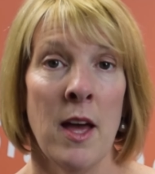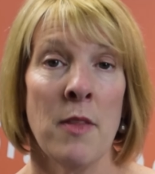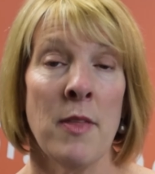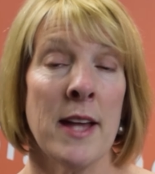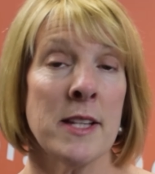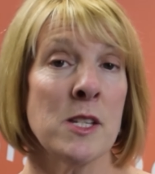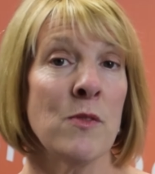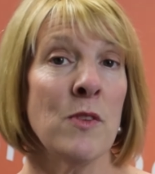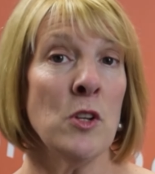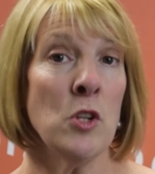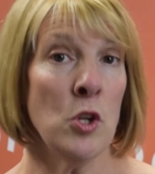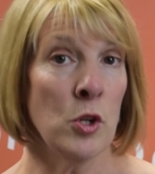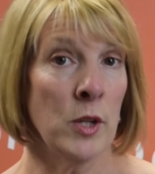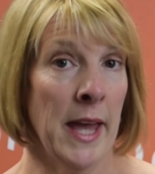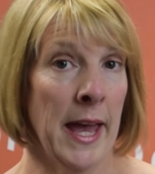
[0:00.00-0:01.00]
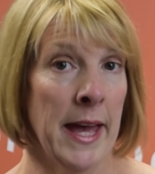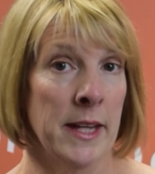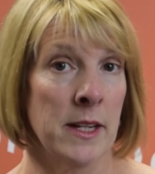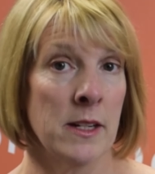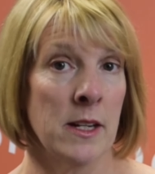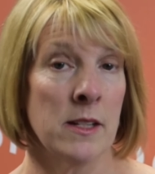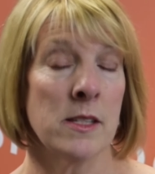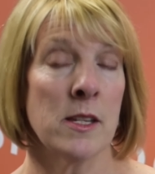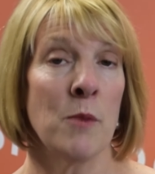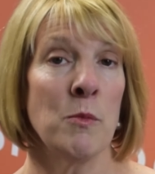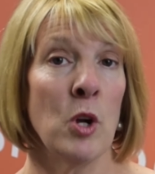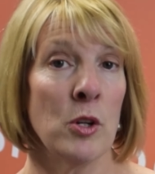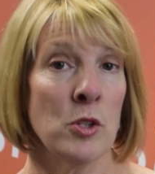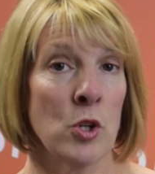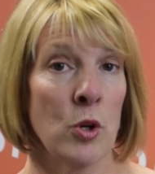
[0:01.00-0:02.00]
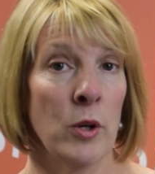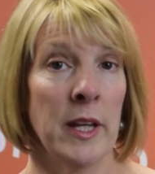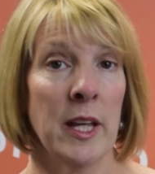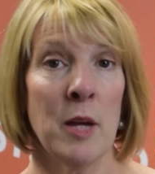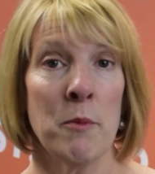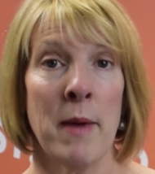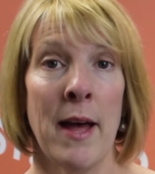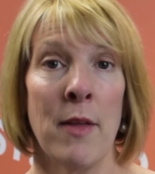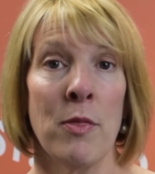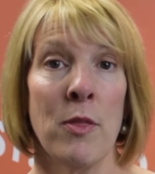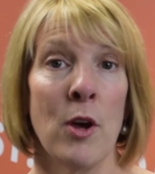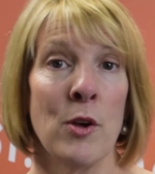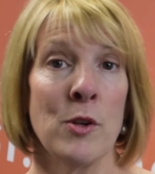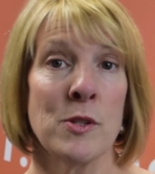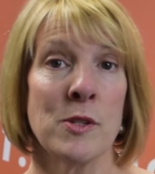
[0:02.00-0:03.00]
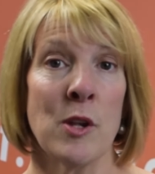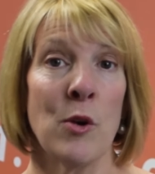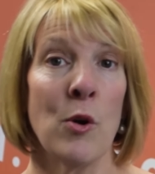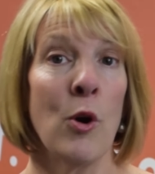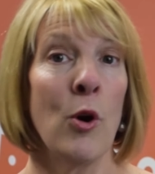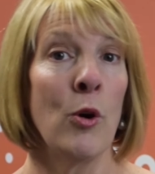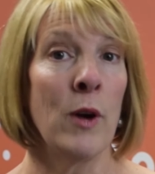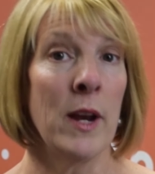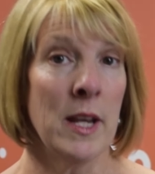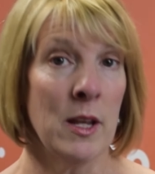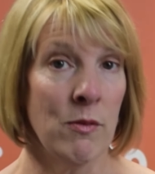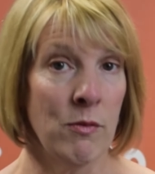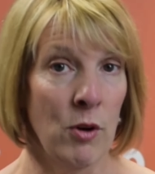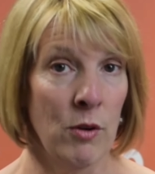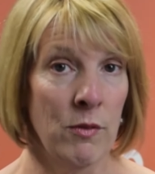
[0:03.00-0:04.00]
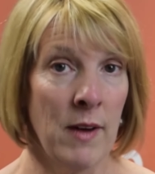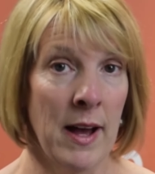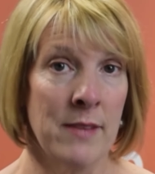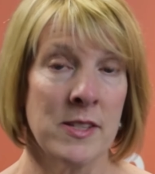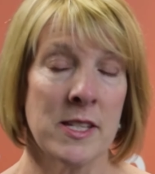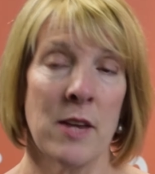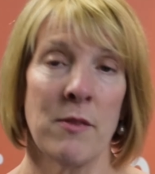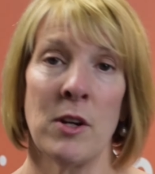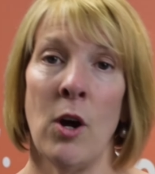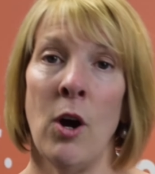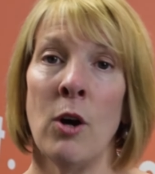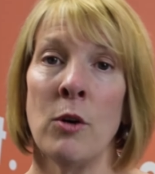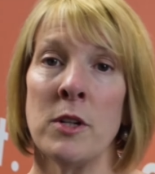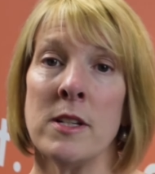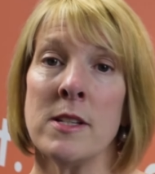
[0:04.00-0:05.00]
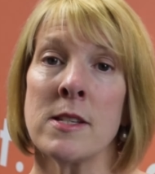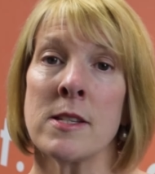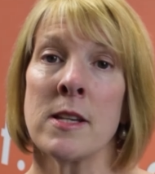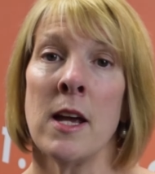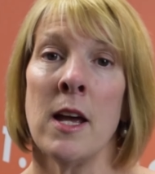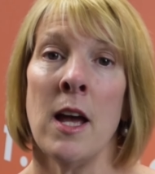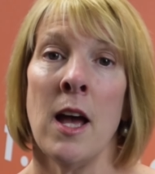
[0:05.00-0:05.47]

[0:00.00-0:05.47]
That's for new candidates. I'm not talking about those that are already 457 holders.